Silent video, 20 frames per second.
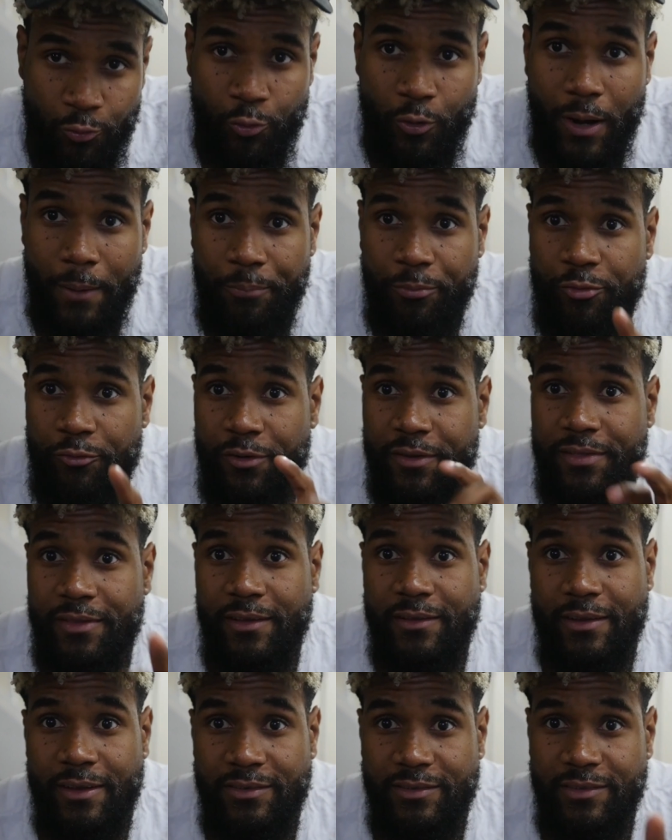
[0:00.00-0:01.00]
2 out of 3
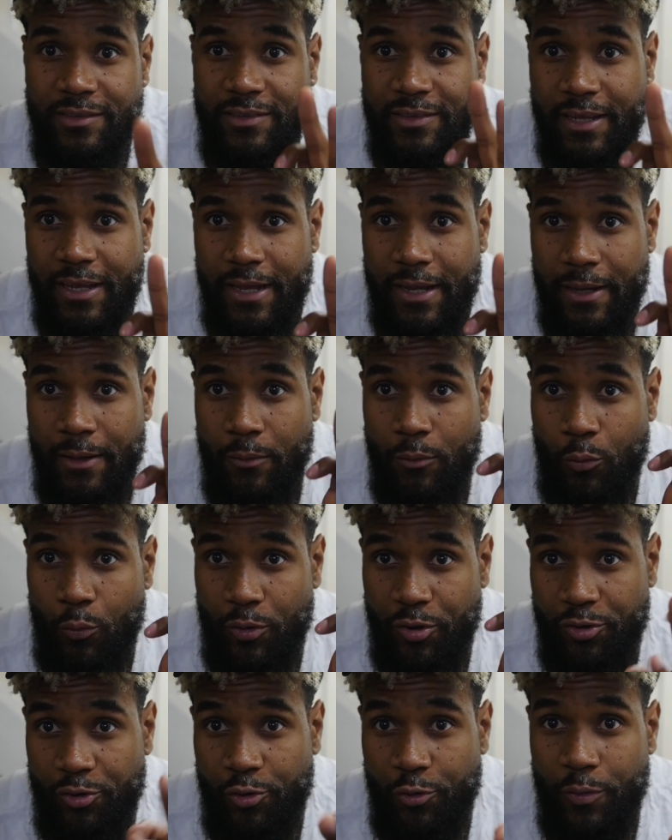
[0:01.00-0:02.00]
things I should say
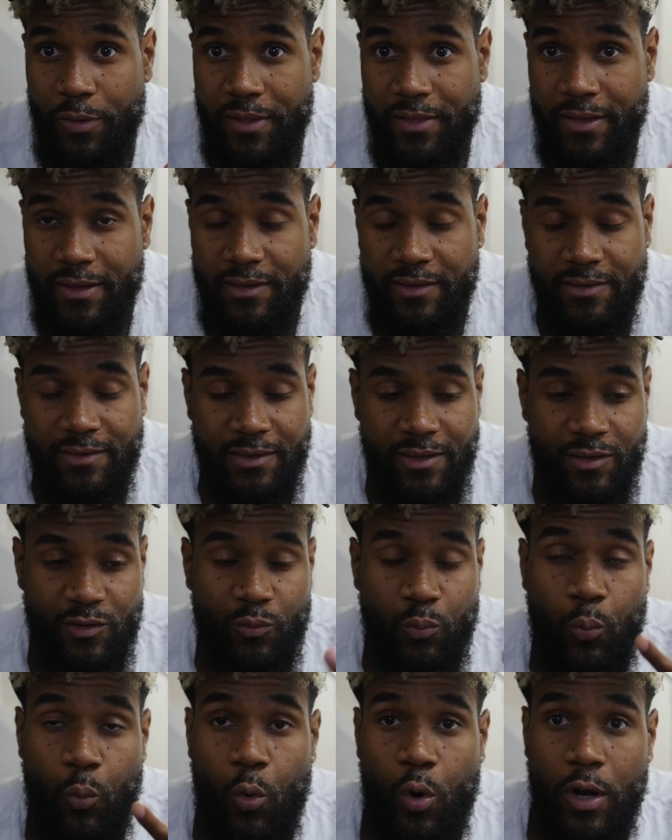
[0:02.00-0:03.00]
when you're doing this is,
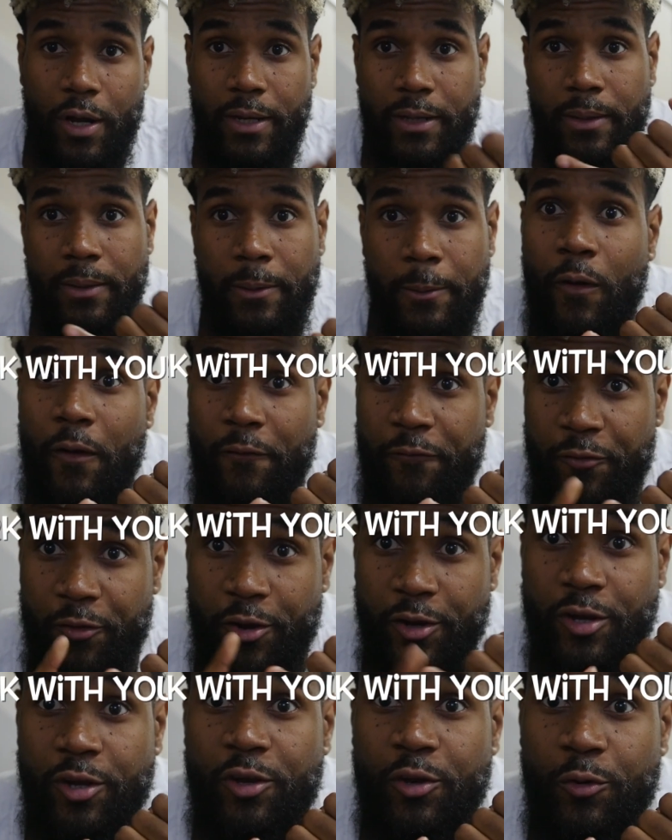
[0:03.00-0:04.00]
1, if you're
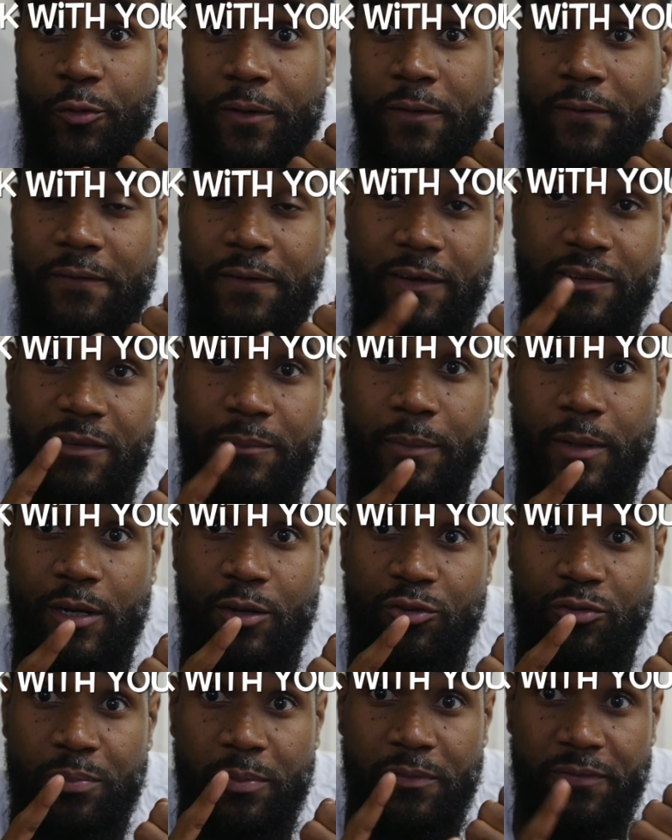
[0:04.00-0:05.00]
going to do it, find somebody
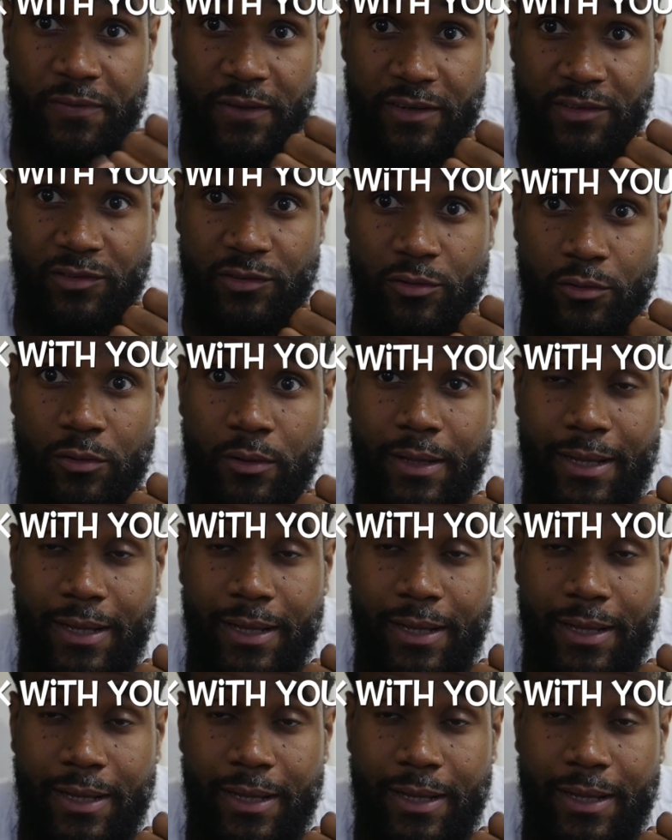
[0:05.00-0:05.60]
who's a professional,